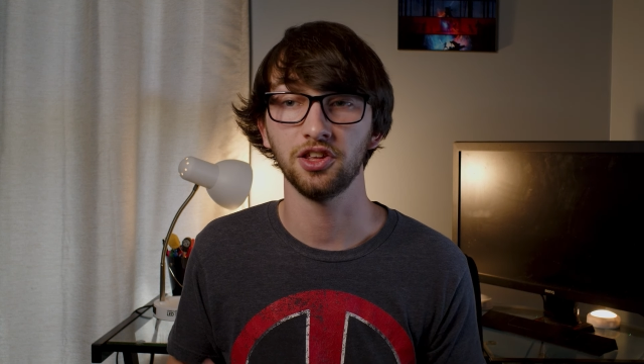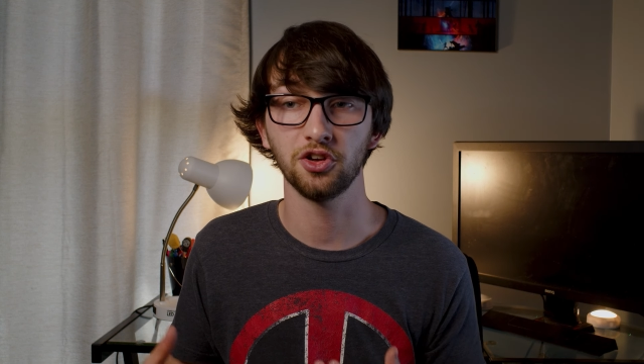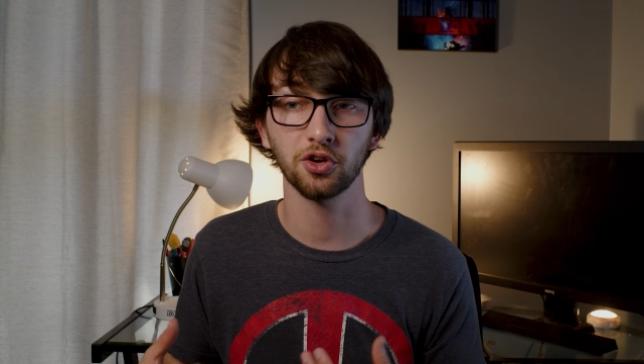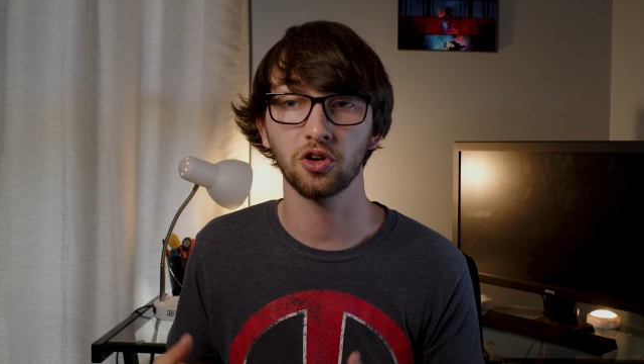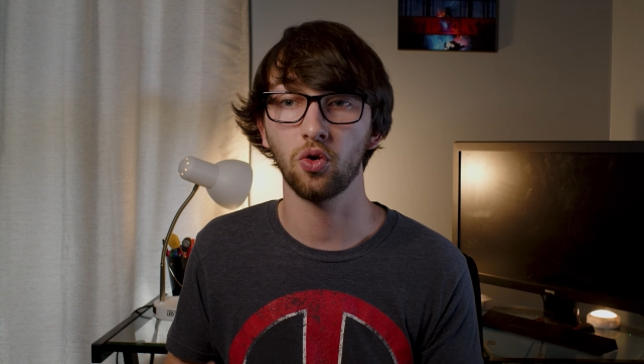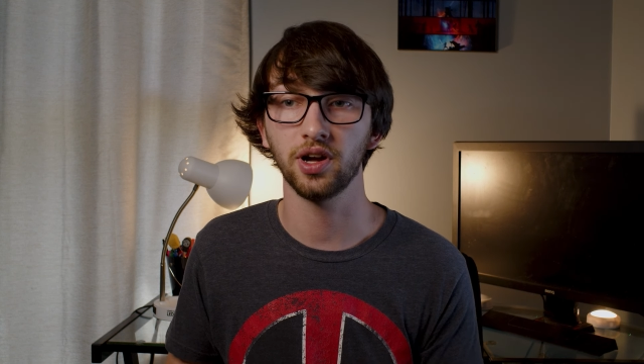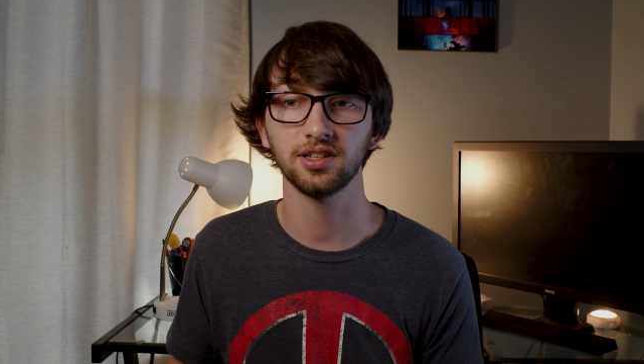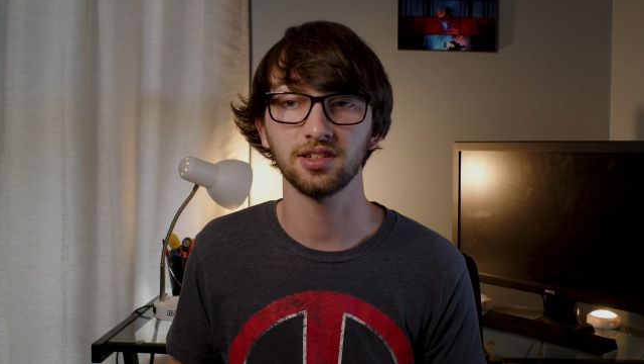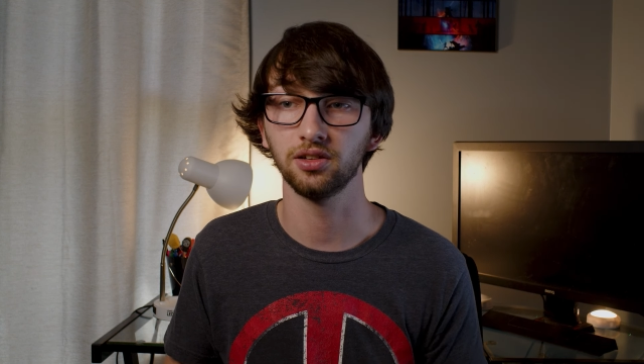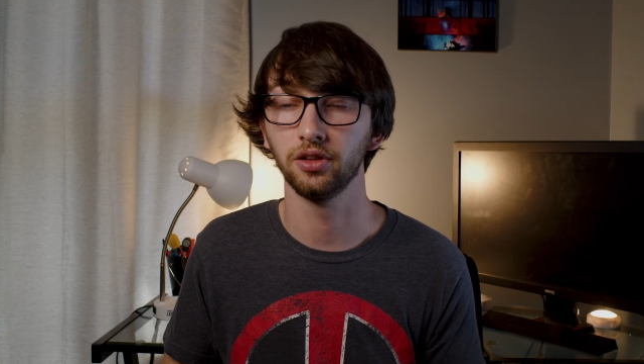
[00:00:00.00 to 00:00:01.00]
you're
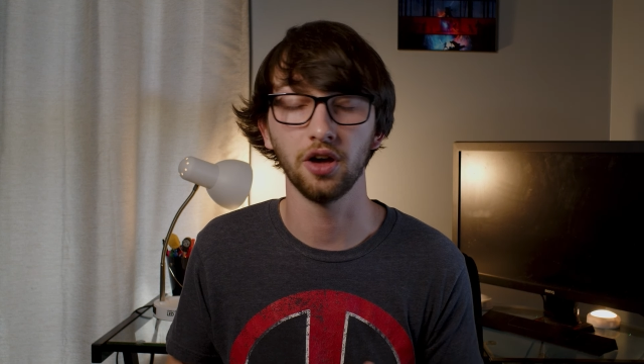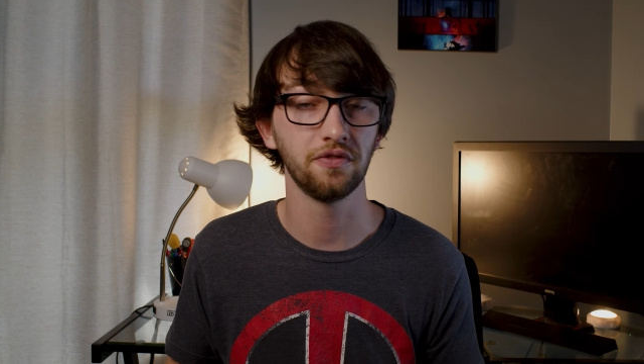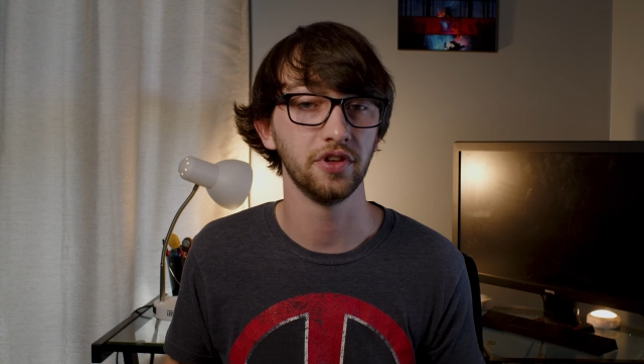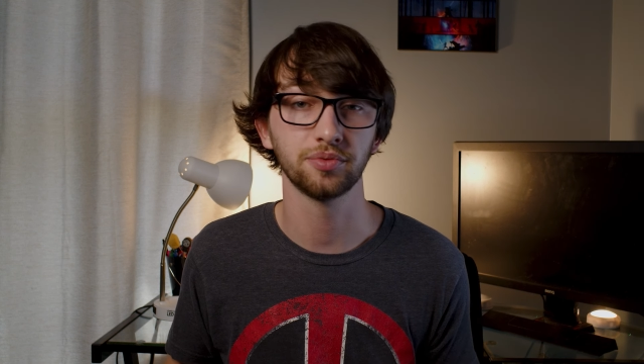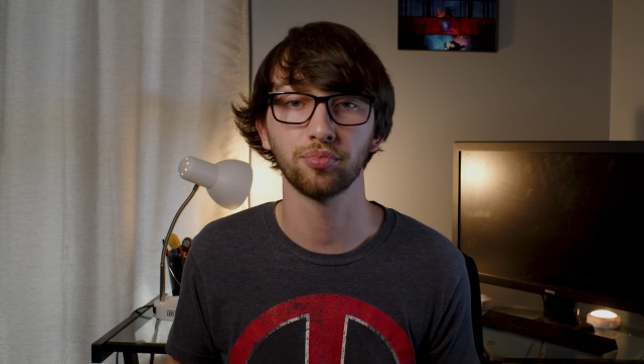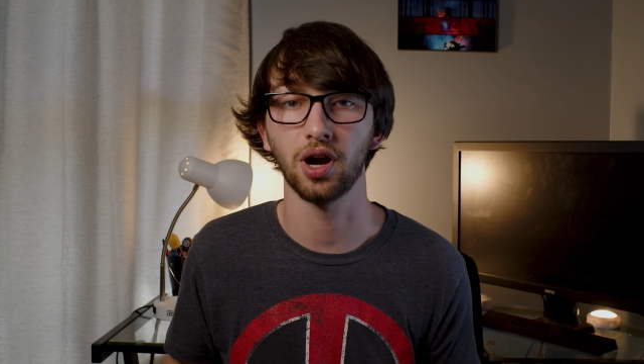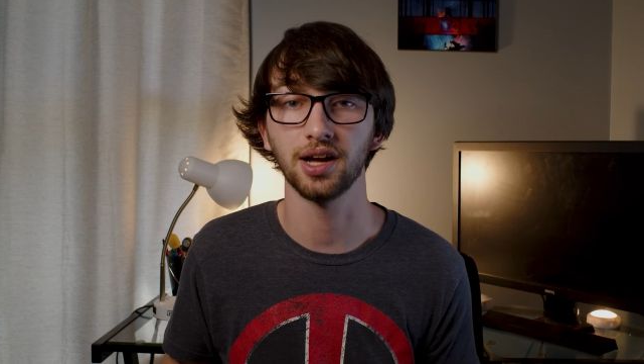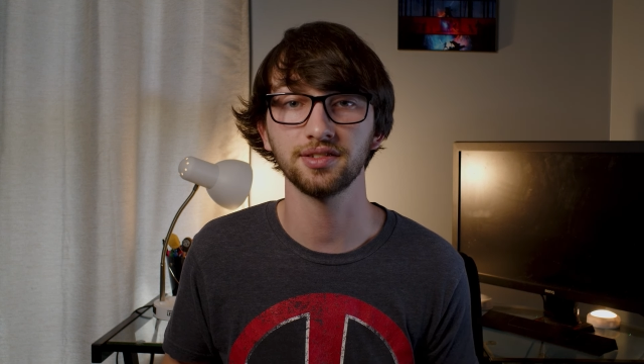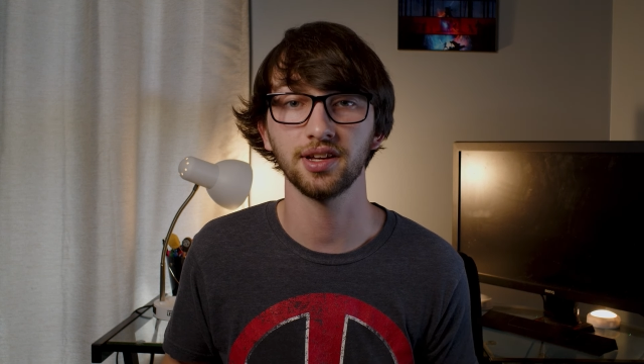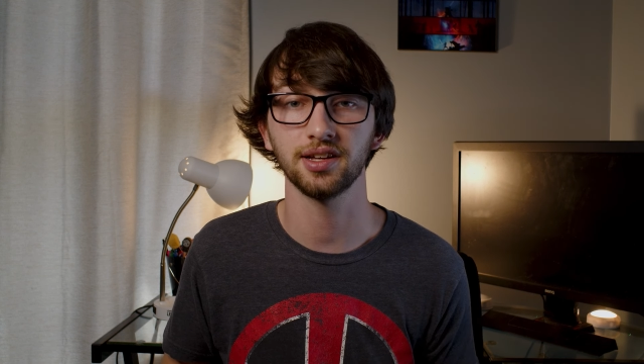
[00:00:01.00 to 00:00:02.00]
going to love this
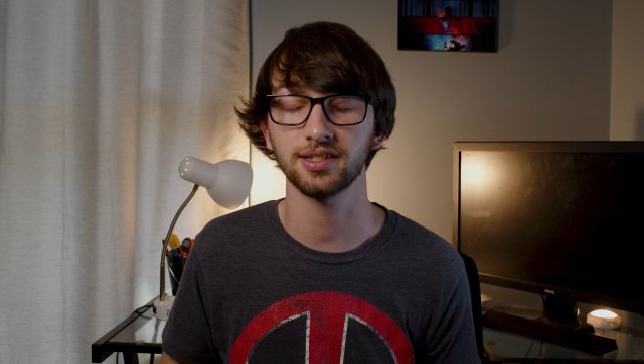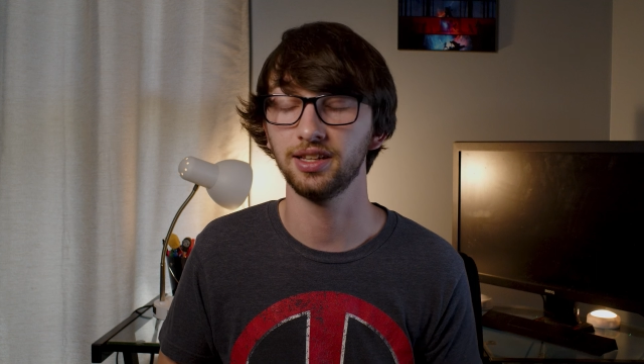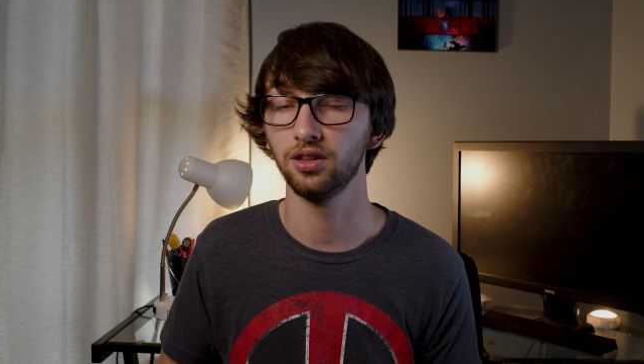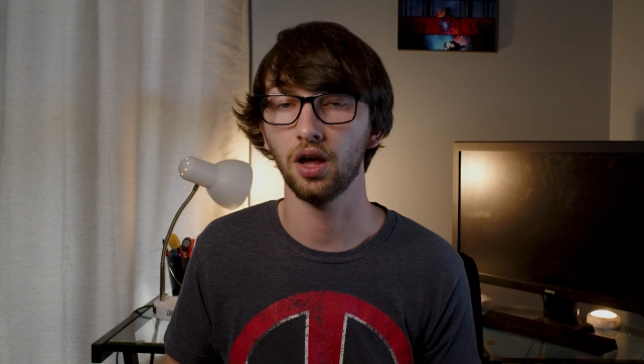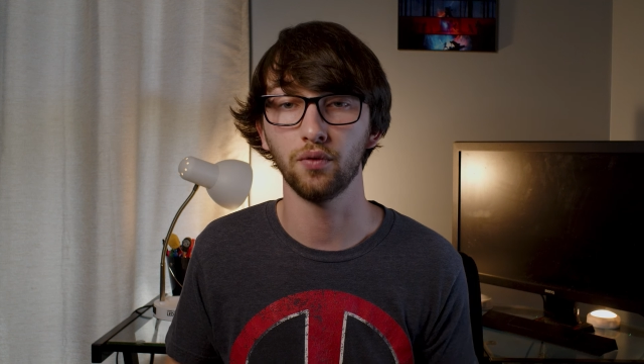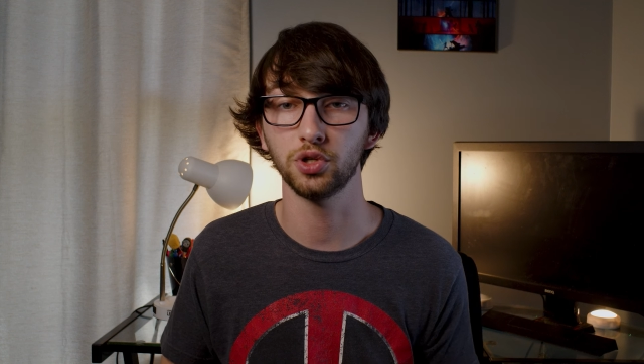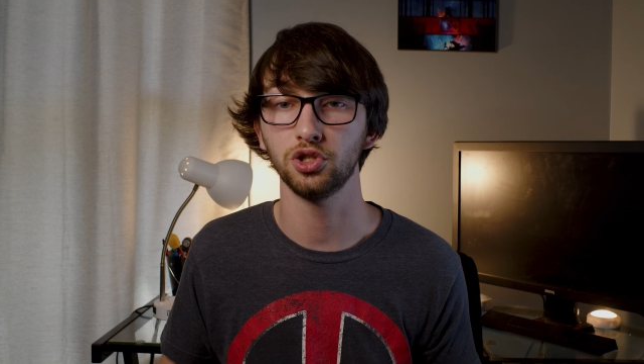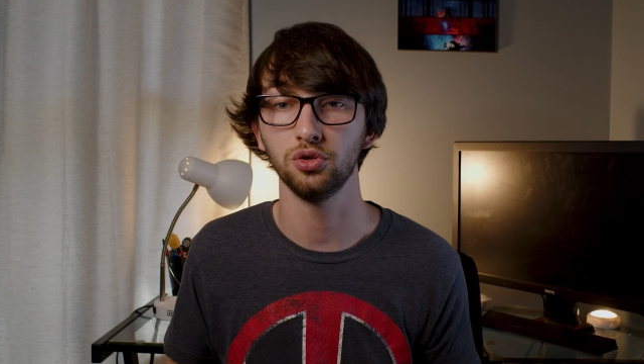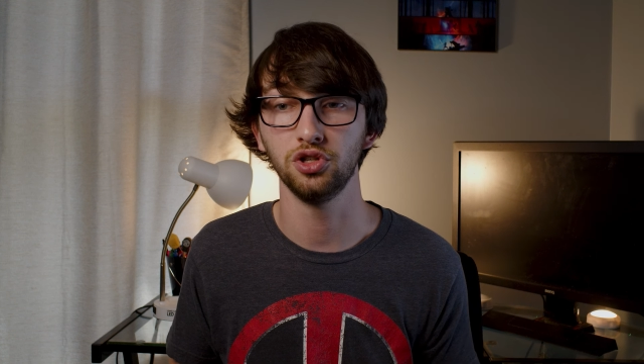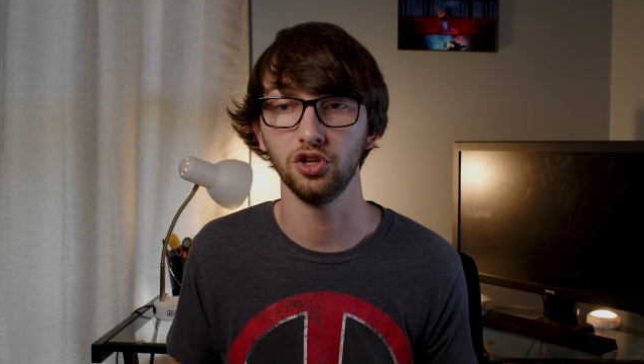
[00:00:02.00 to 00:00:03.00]
process and love
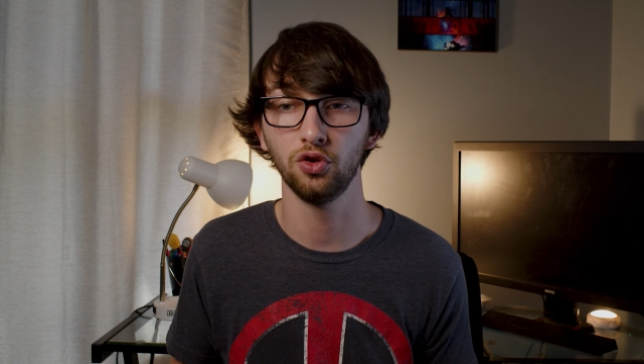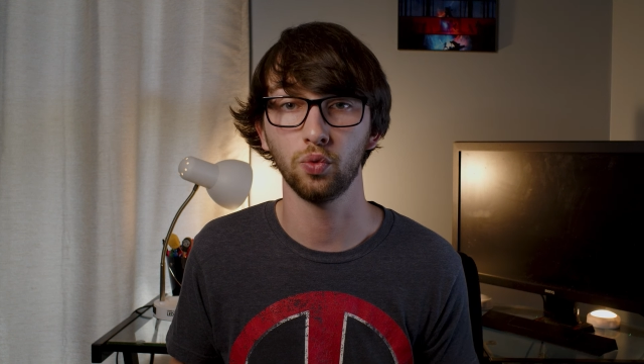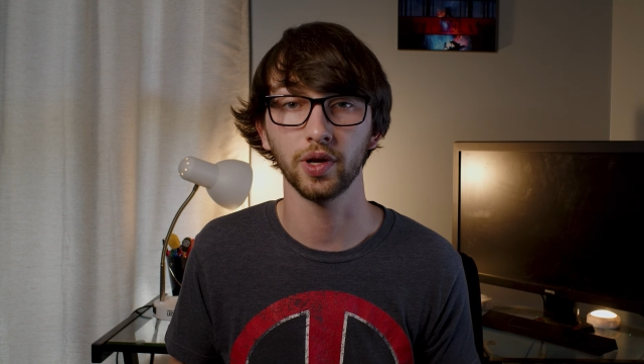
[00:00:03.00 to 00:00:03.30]
what you do